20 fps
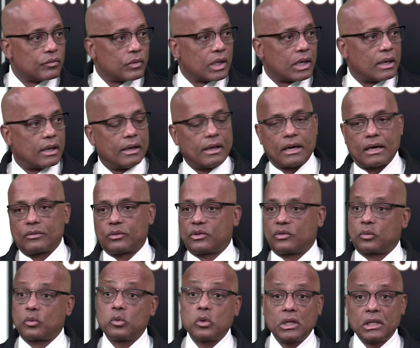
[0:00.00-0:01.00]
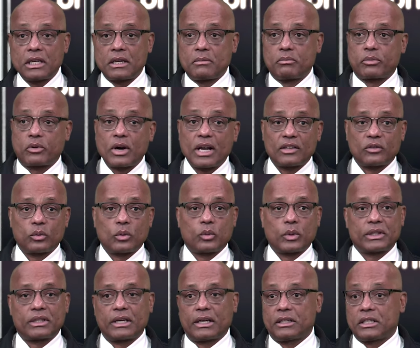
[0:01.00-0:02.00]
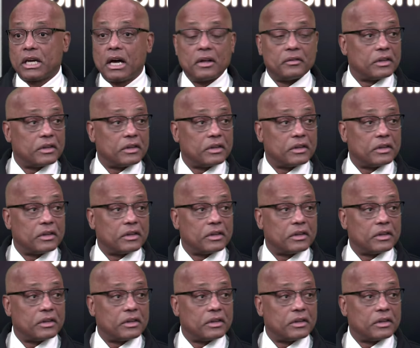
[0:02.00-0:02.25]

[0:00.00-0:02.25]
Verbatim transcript: and I was really impressed with what they had done.